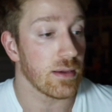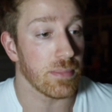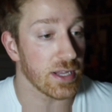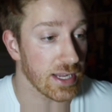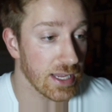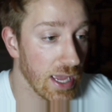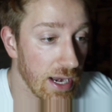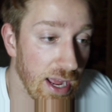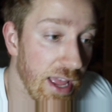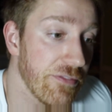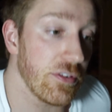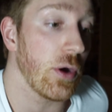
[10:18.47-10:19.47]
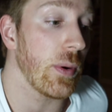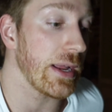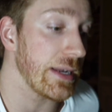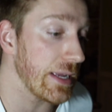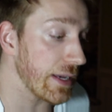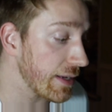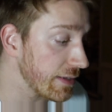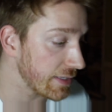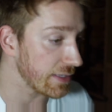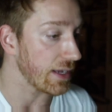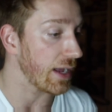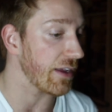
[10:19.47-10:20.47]
But again, I have no idea.
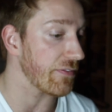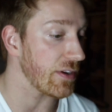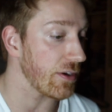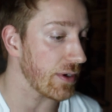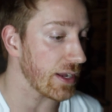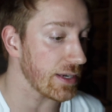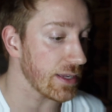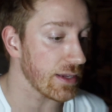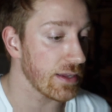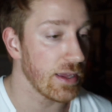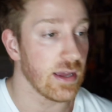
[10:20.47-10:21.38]
I have no idea.